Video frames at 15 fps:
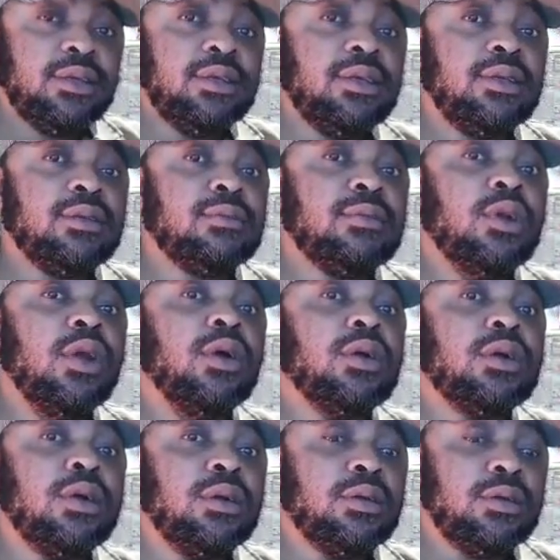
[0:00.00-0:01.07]

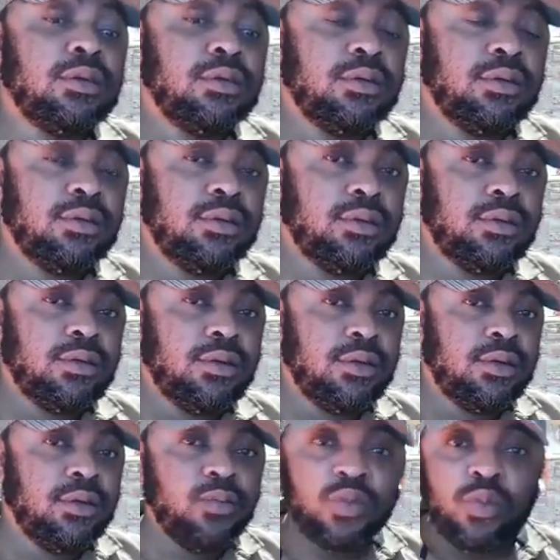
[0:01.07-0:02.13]
look,
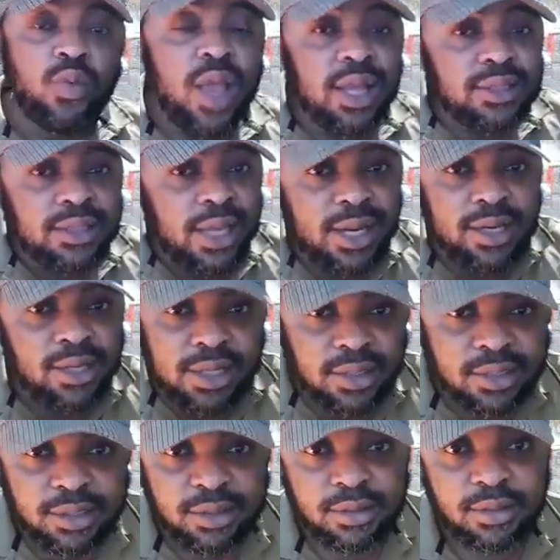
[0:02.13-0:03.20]
we are saying
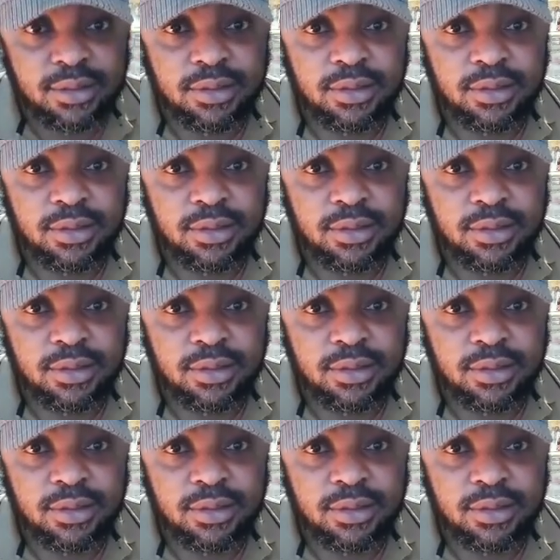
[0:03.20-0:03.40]
this.